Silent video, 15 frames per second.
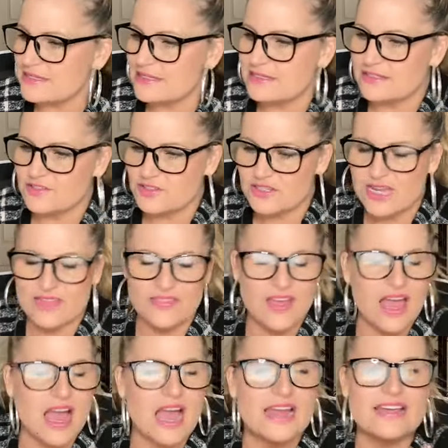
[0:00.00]
she's had the
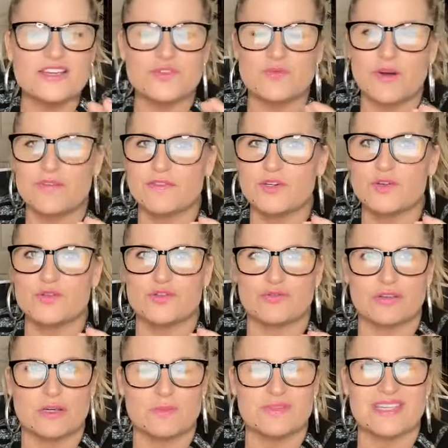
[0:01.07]
highest revenue
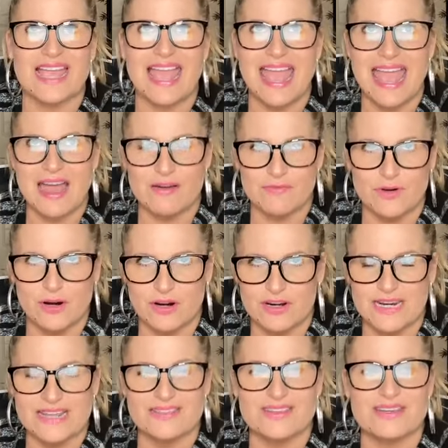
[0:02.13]
streams ever
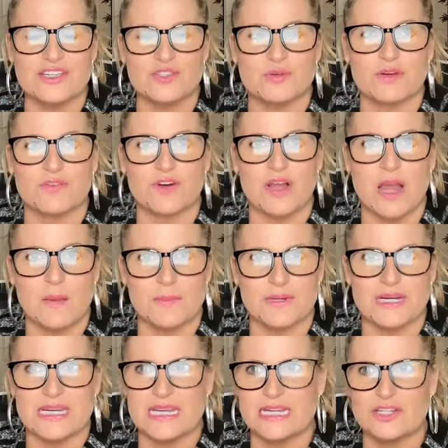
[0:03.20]
in the history of her
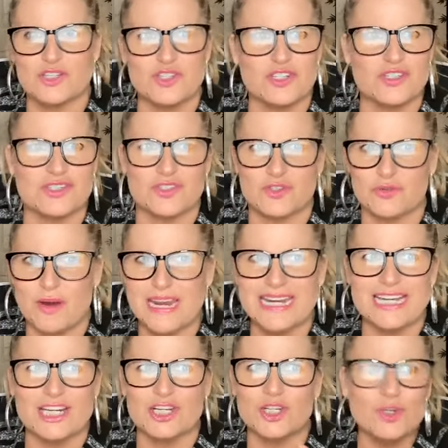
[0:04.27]
company, and she's training
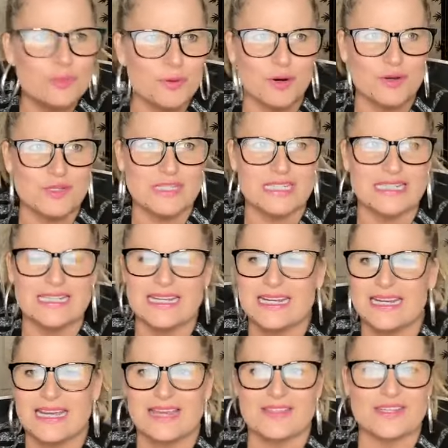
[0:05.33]
a new person
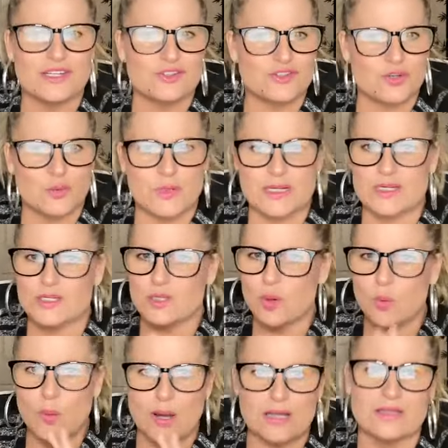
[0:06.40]
that is doing so
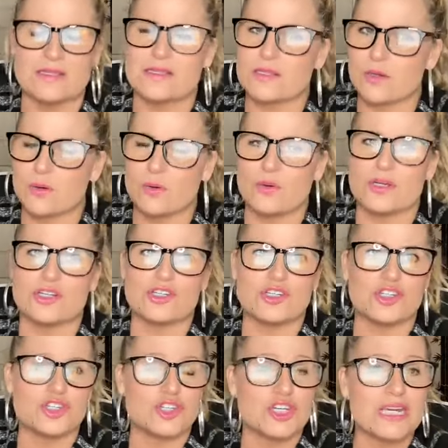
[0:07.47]
well. So
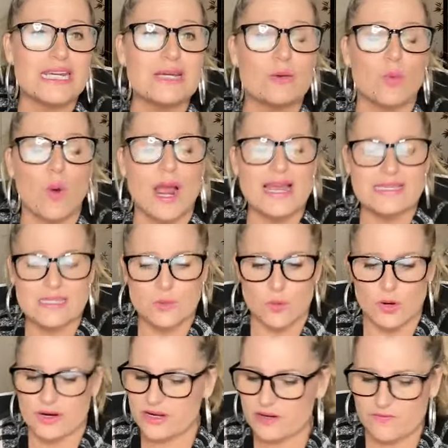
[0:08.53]
why is it
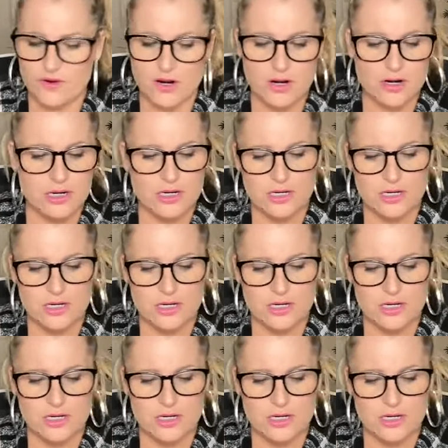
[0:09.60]
working for her?